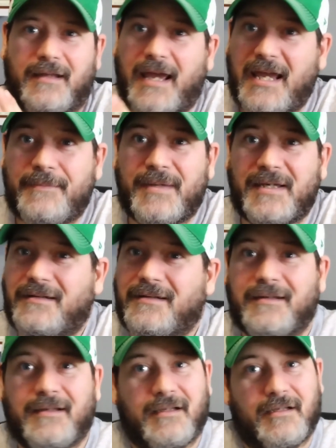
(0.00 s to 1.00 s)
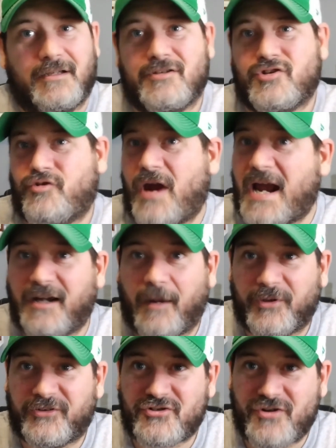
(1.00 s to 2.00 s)
hey, man, track
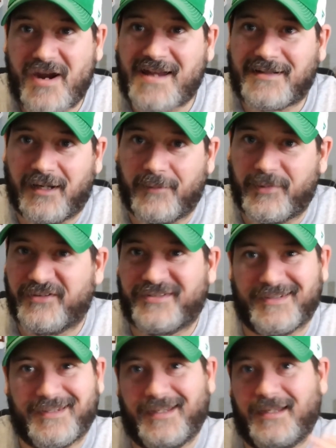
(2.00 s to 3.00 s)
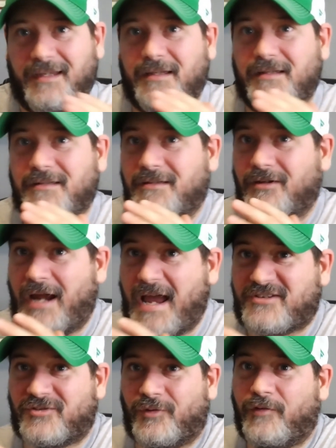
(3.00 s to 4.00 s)
numbers are track numbers, and your
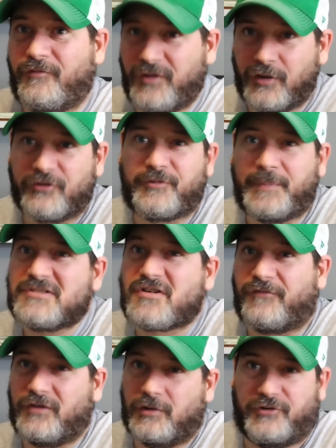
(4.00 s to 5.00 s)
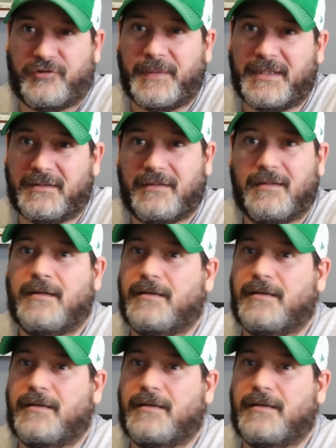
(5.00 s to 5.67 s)
actual field speed, your field speed.